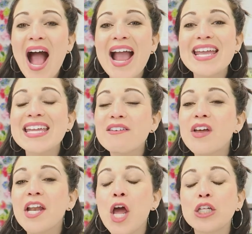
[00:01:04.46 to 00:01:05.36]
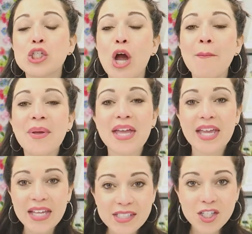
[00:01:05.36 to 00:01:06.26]
I even jump
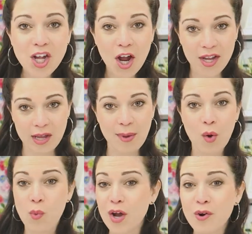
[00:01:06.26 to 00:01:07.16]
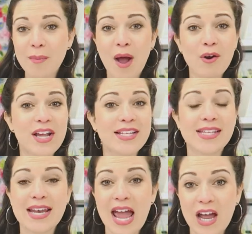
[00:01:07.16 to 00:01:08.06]
into talking about what crib hour
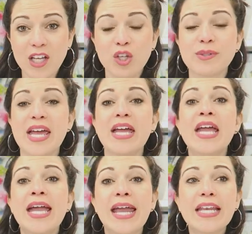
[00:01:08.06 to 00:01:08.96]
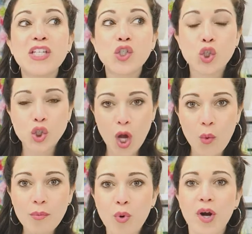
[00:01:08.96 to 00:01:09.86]
is and how to use it, it is
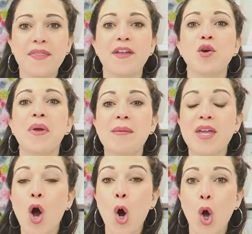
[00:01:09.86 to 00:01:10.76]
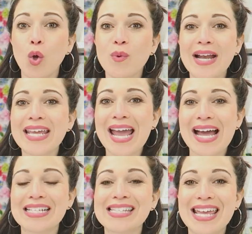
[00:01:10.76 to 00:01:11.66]
so important that your baby already
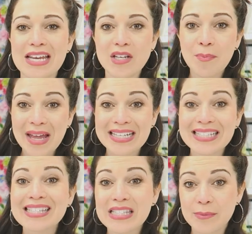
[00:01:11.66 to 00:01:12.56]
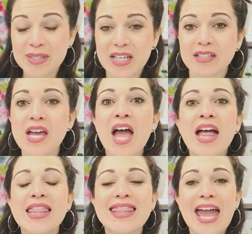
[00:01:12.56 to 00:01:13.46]
has independent sleep skills.
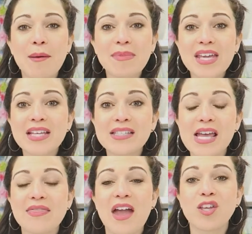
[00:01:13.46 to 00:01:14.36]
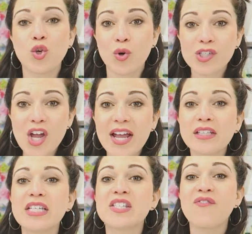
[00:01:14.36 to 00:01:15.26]
That means that your
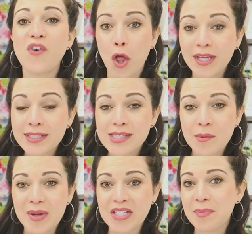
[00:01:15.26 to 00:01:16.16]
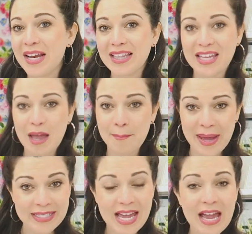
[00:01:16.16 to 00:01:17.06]
child is falling asleep independently at
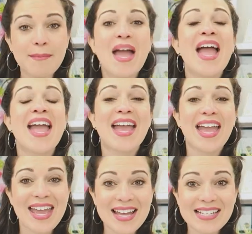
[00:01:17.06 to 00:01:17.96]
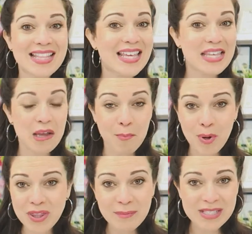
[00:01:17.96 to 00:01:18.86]
bedtime and that they can
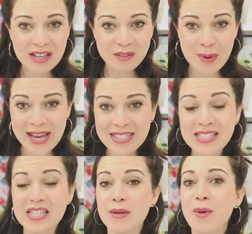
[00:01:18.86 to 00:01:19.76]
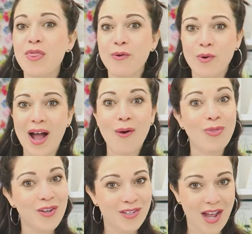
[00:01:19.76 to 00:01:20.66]
put themselves back to sleep
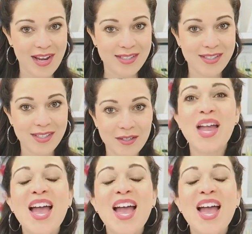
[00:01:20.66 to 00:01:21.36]
throughout the night.